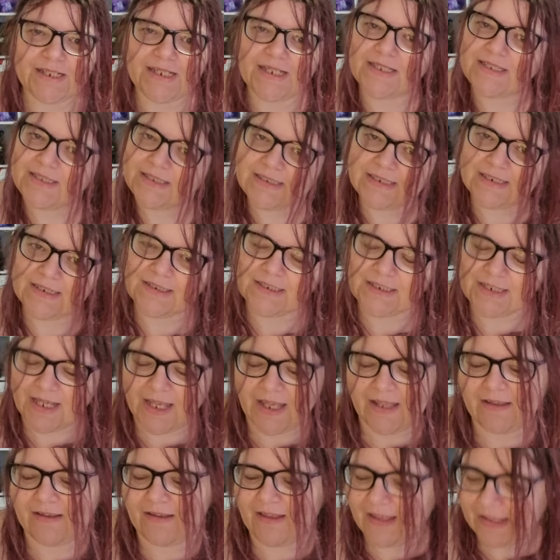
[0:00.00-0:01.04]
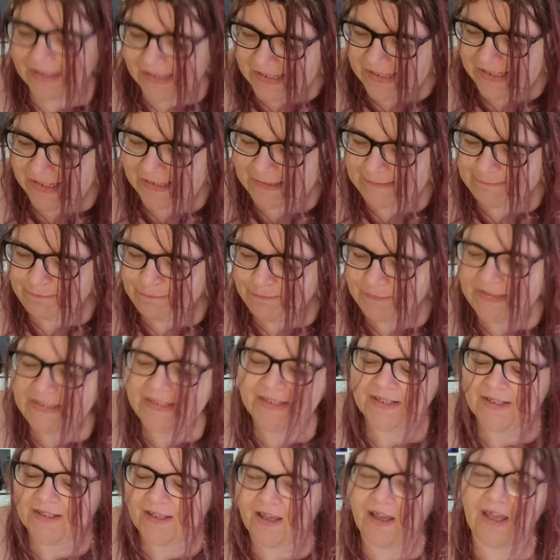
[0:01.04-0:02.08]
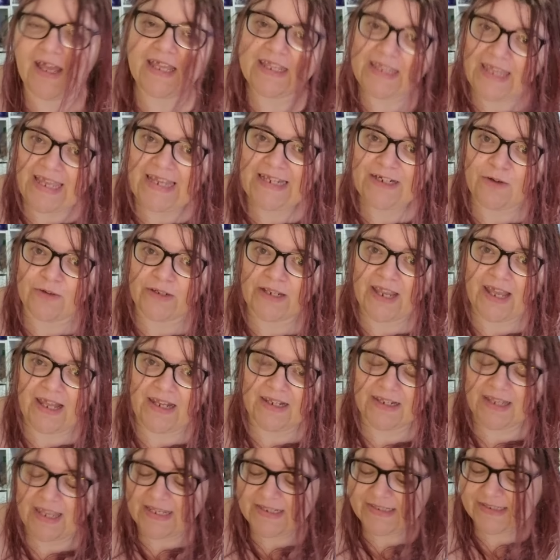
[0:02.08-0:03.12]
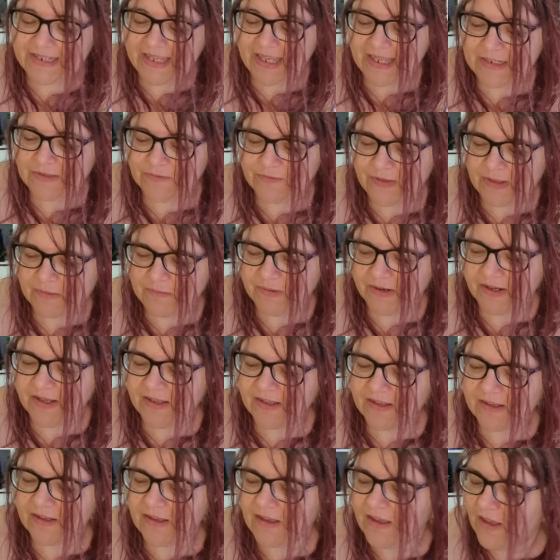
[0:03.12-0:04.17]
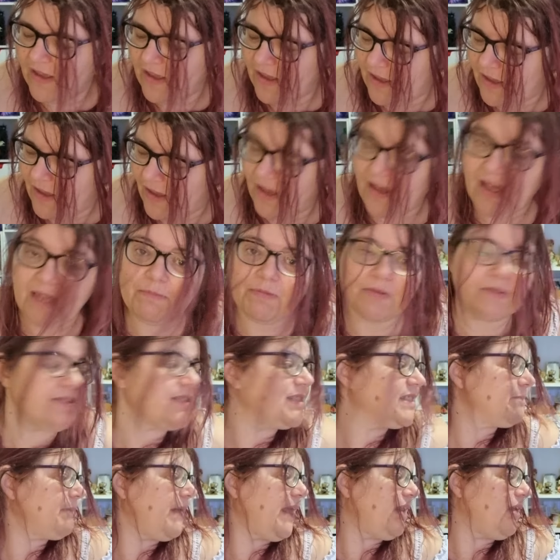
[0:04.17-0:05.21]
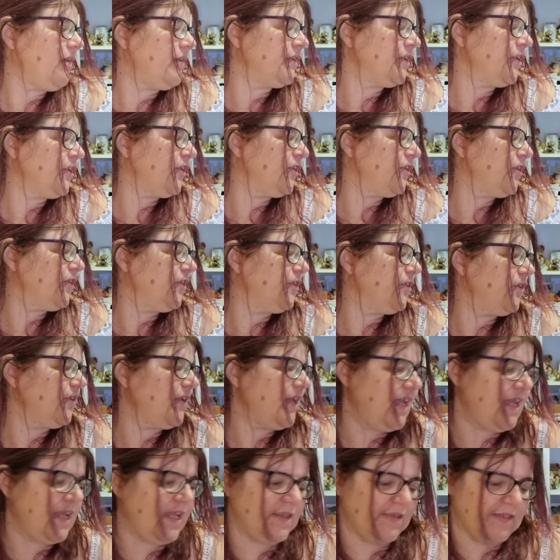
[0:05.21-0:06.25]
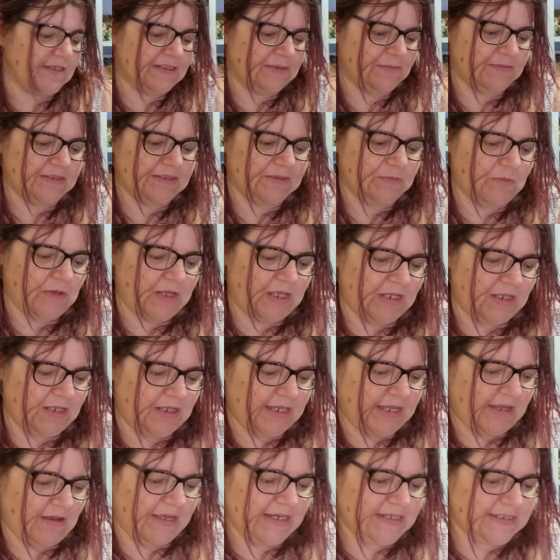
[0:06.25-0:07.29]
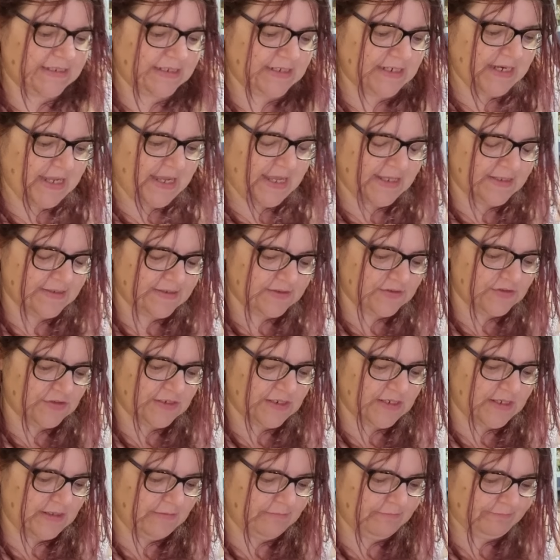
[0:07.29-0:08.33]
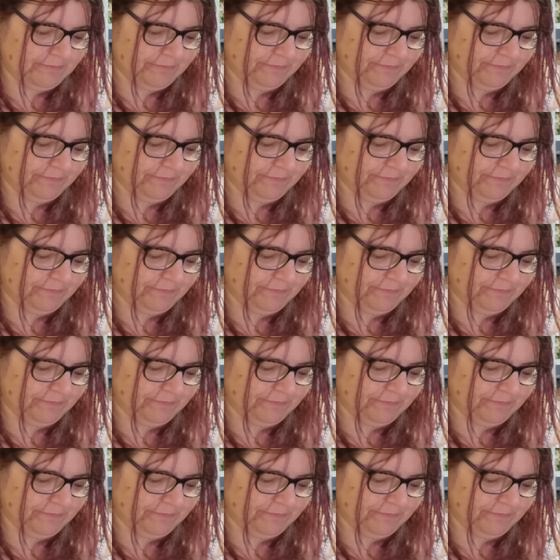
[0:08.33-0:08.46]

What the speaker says: Stitcher again on Colour Cascade fabric, I Put a Spell on You, and this was one that I did last year.